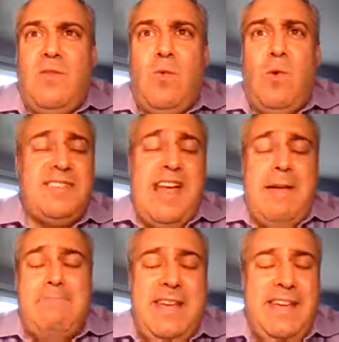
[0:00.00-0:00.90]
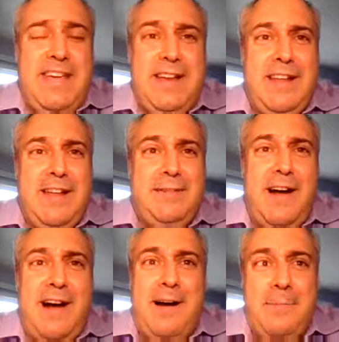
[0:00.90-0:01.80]
what does that mean
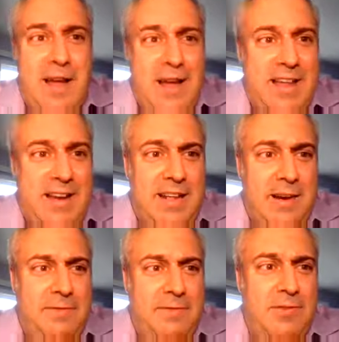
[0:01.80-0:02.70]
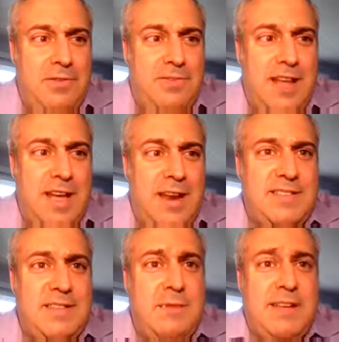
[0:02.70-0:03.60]
if I'm not getting interviews and
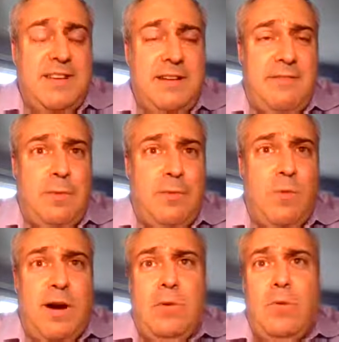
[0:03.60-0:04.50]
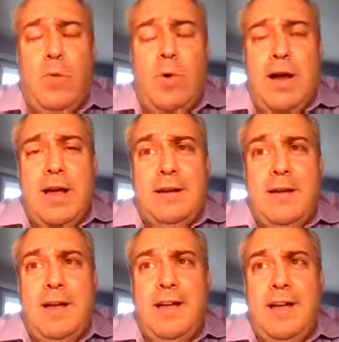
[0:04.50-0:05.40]
it's the best ever? Well, one,